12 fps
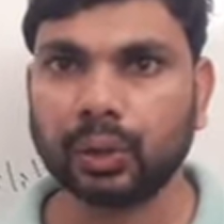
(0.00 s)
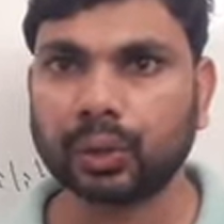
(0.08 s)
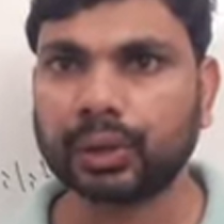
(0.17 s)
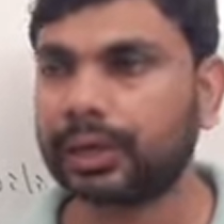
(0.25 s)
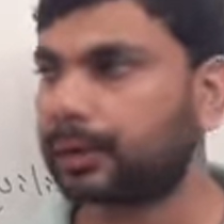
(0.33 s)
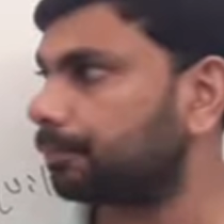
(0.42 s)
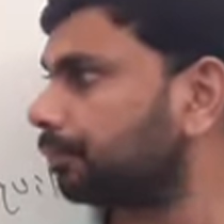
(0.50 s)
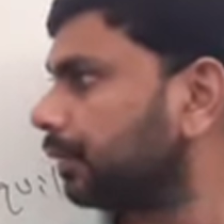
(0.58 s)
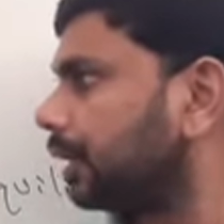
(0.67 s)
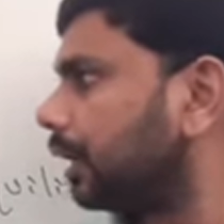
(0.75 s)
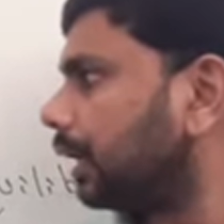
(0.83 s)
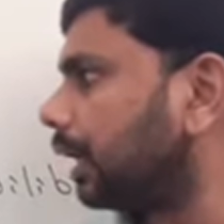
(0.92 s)

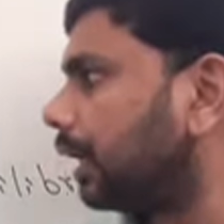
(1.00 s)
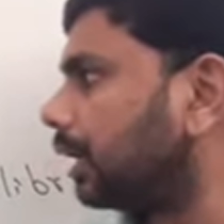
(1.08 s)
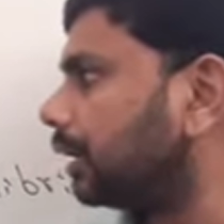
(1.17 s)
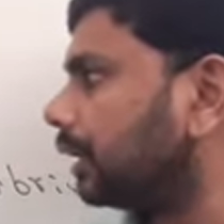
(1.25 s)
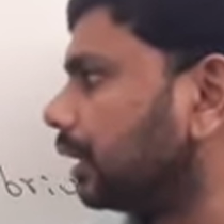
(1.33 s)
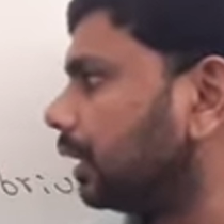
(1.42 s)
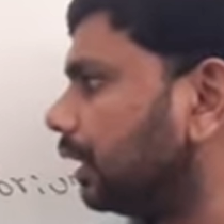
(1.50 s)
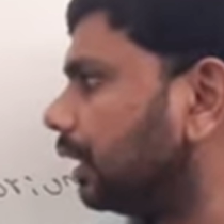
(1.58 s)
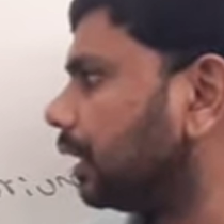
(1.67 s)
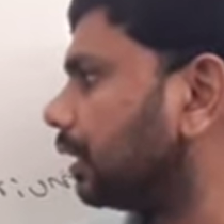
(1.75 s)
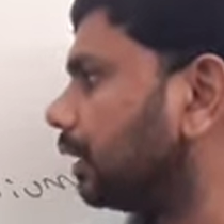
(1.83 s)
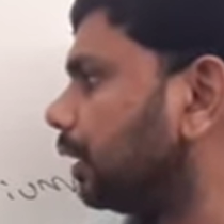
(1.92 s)
Okay, and
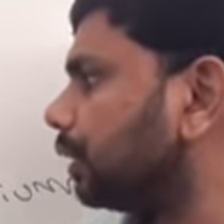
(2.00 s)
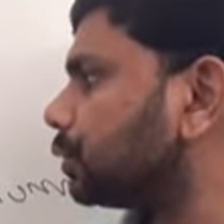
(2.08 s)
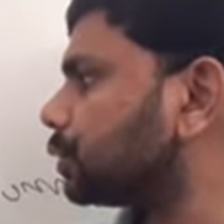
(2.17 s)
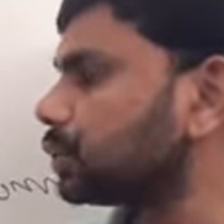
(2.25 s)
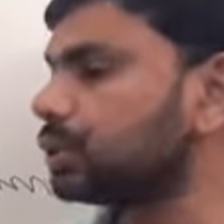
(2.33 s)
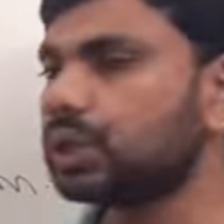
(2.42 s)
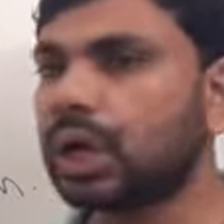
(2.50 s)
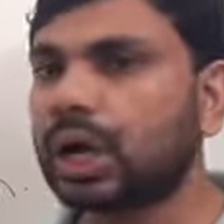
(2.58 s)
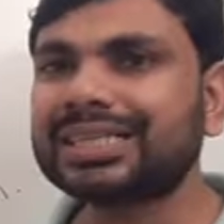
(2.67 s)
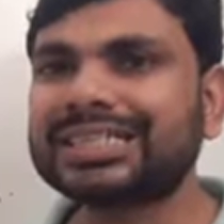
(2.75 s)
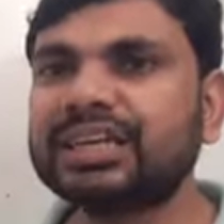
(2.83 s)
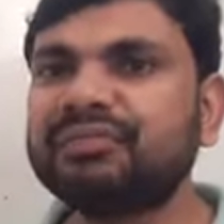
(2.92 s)
here do
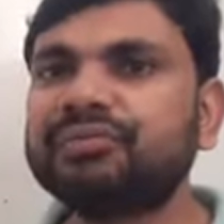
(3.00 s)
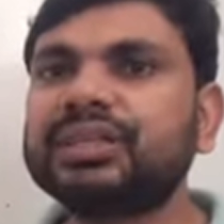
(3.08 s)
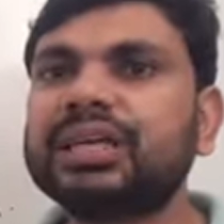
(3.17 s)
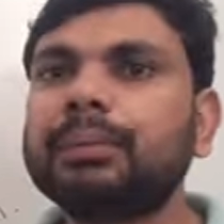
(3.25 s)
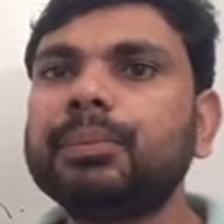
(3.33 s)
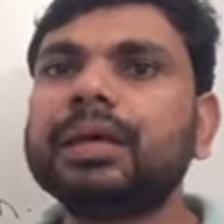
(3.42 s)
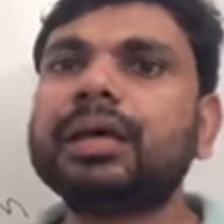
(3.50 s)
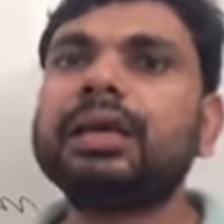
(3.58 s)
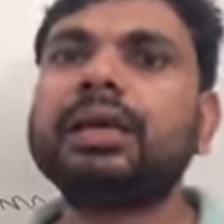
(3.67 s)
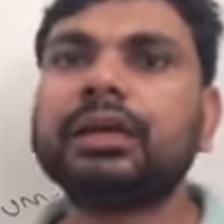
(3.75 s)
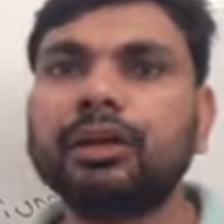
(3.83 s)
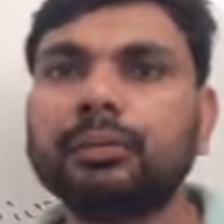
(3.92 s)
not shift chemical
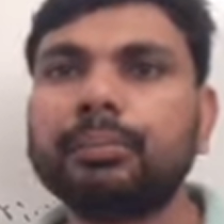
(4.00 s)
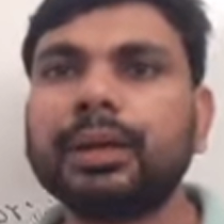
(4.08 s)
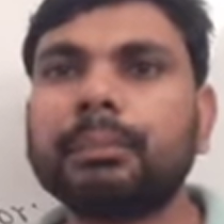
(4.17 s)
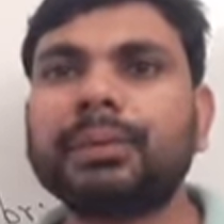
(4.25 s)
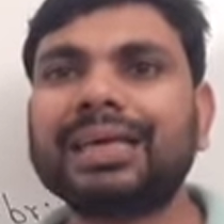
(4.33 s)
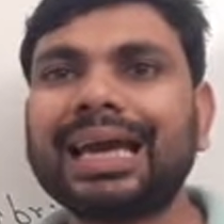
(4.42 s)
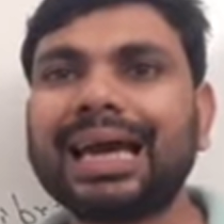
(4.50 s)
equilibrium.